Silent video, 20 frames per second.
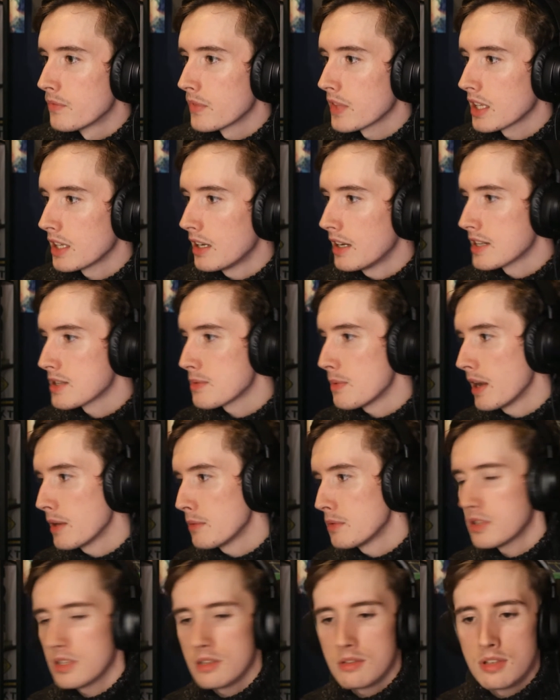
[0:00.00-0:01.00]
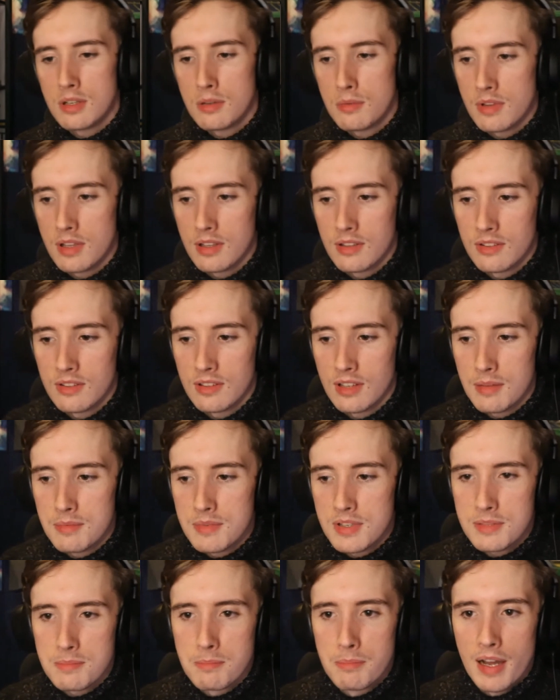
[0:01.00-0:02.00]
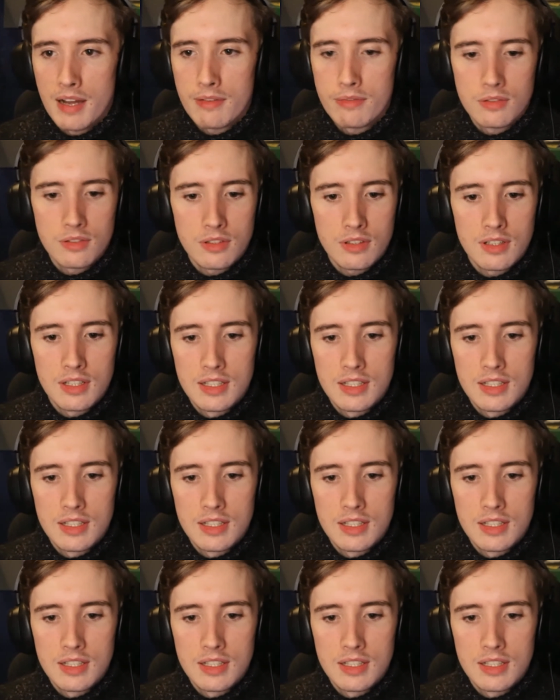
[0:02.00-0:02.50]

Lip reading: Guys, why would you do this? I'm just baffled.